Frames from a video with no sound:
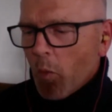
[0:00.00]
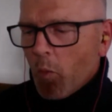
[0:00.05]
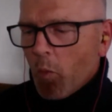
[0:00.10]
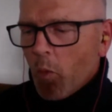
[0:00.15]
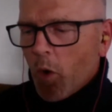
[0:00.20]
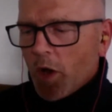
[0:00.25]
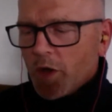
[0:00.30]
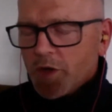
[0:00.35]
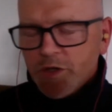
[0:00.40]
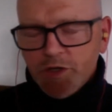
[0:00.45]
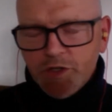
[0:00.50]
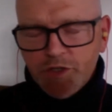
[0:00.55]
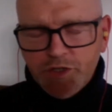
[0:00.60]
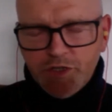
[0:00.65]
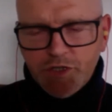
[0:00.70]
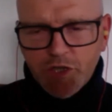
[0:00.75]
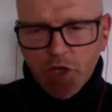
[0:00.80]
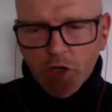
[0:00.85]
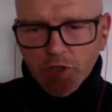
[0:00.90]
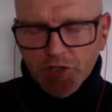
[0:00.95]
What
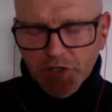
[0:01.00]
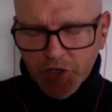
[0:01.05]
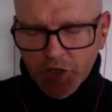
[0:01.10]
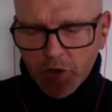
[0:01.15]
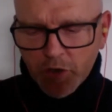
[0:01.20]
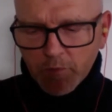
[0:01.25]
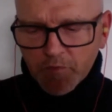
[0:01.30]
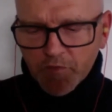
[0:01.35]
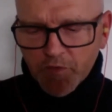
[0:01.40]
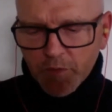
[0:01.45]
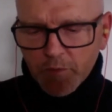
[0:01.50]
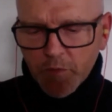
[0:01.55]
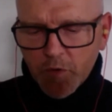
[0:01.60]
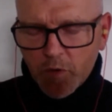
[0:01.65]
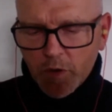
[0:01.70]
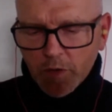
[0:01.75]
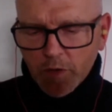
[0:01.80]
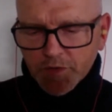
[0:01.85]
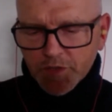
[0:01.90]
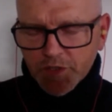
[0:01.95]
does come from
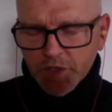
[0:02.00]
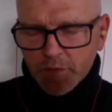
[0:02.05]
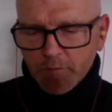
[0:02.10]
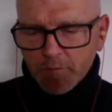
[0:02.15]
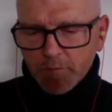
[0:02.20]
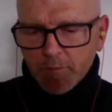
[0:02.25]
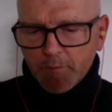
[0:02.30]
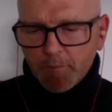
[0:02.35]
quantum,